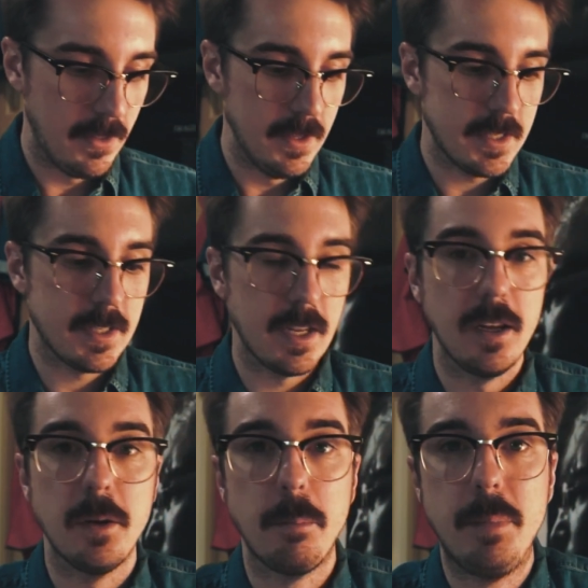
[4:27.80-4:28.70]
this
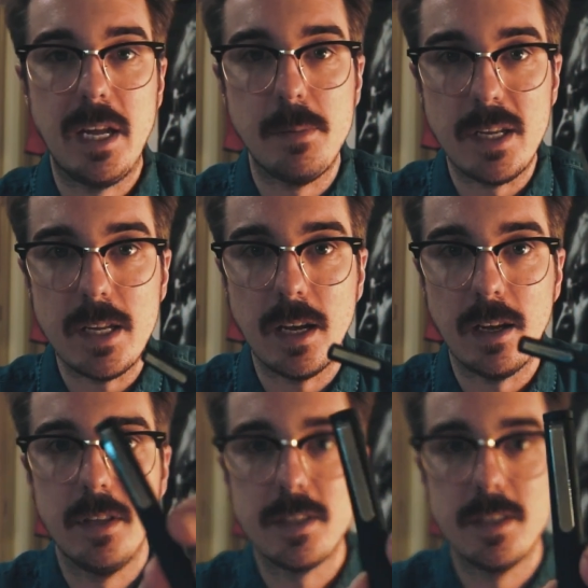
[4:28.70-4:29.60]
baby.
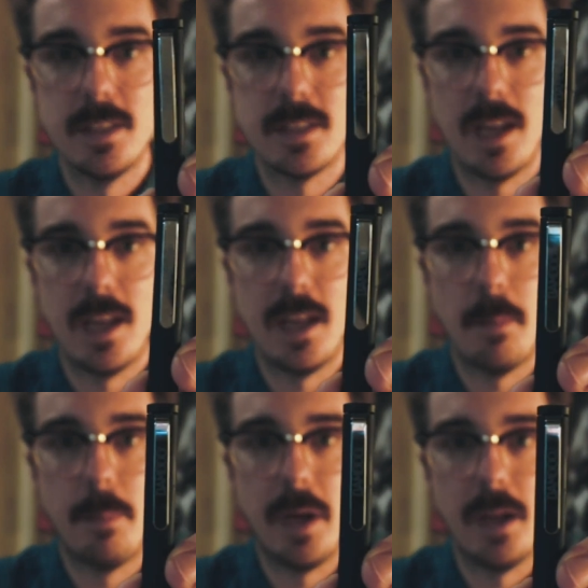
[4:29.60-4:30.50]
This is a
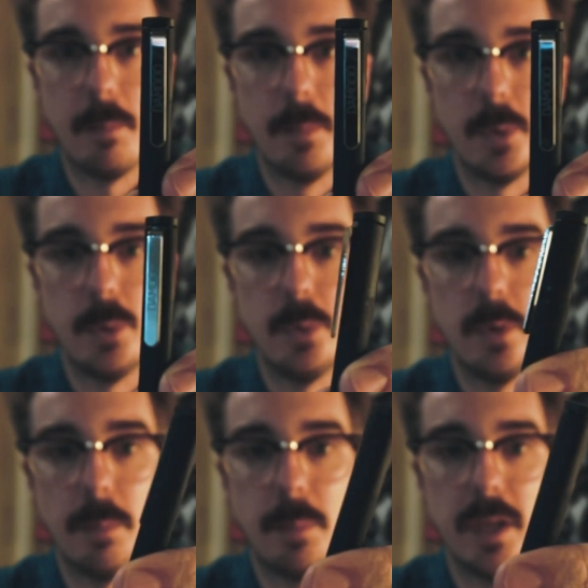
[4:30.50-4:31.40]
bamboo
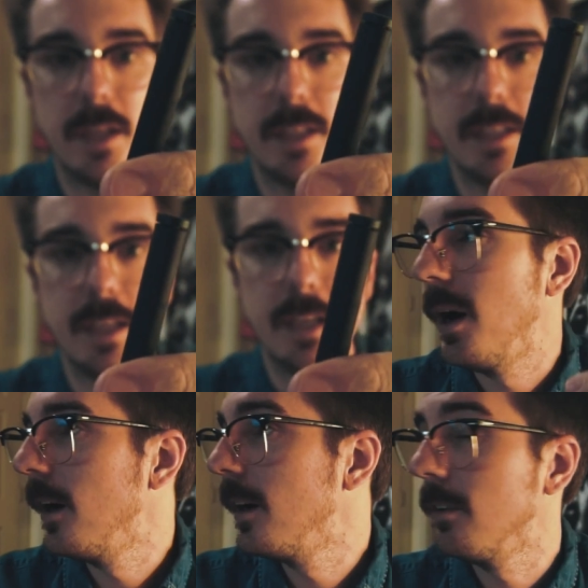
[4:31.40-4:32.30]
pen.
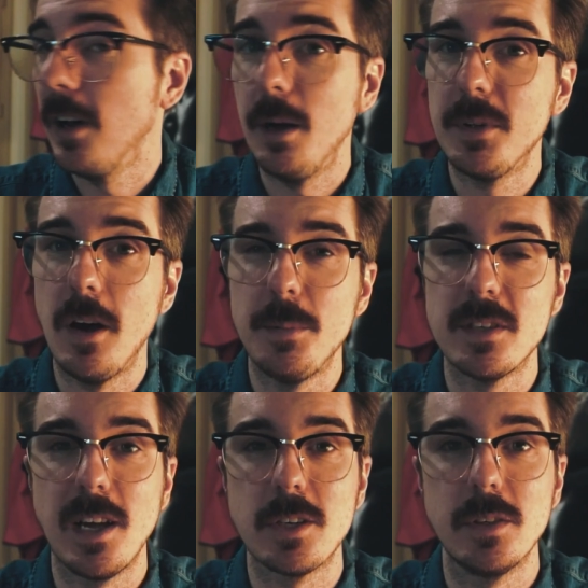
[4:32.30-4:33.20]
My laptop is
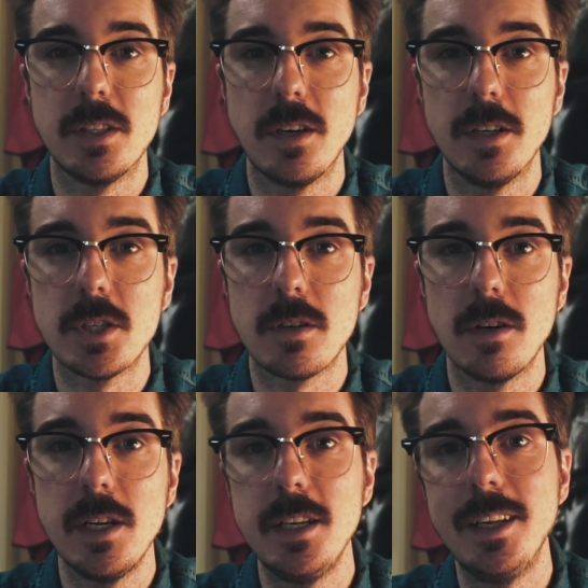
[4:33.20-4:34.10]
actually a touch
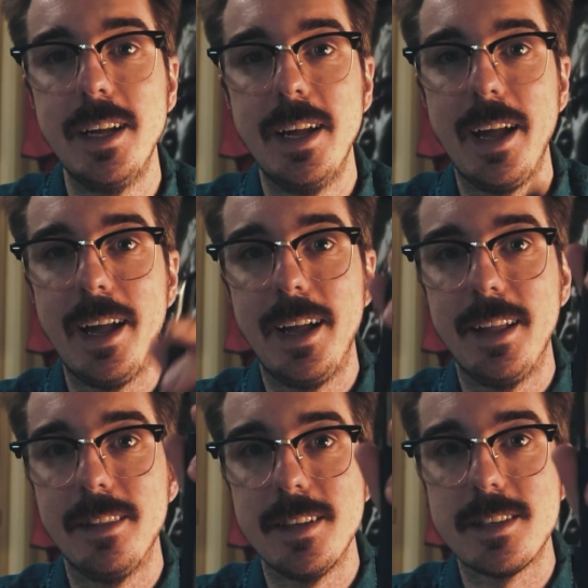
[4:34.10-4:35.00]
screen,
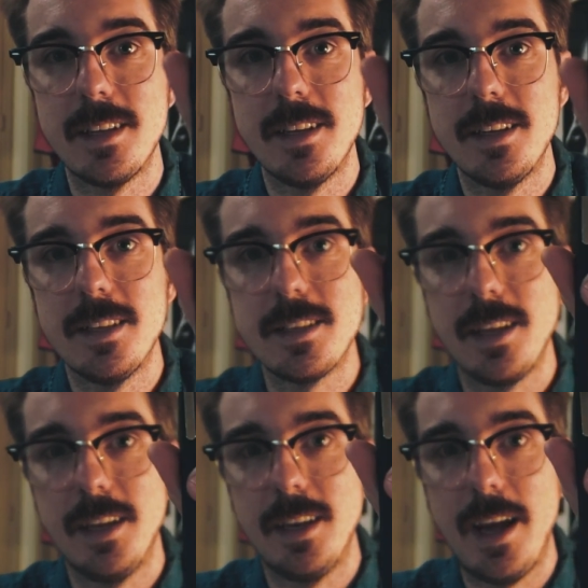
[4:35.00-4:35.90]
and this is
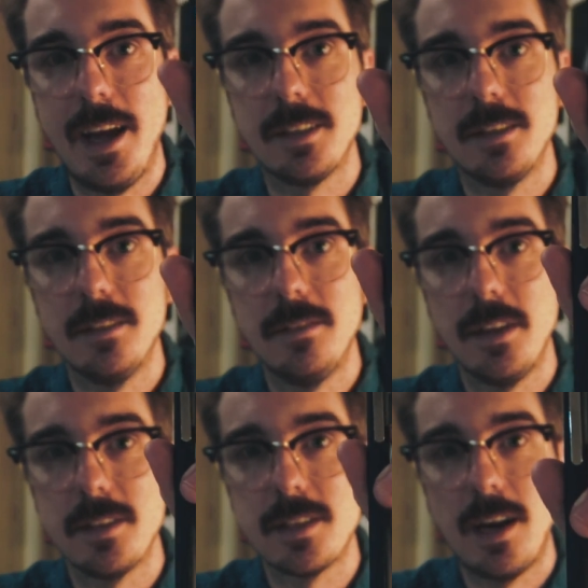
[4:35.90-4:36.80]
an active
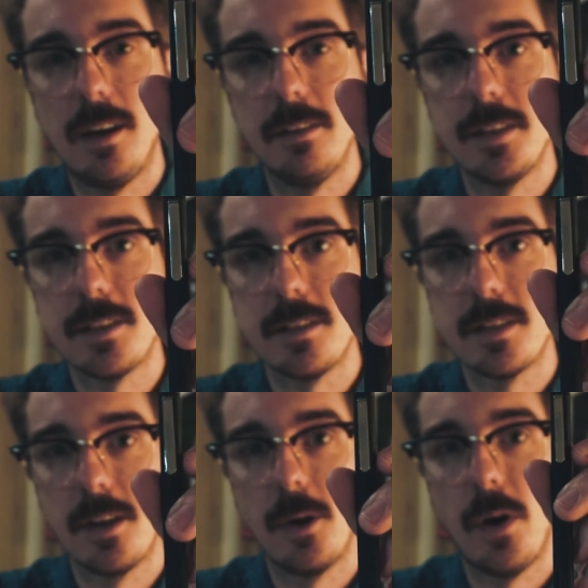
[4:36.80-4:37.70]
stylus,
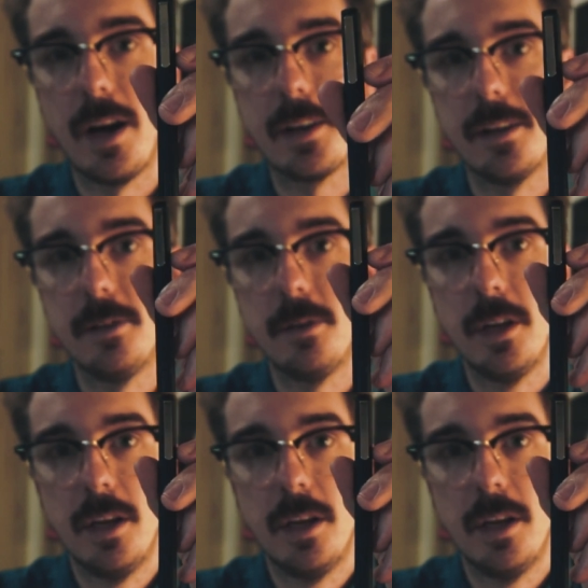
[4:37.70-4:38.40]
so I can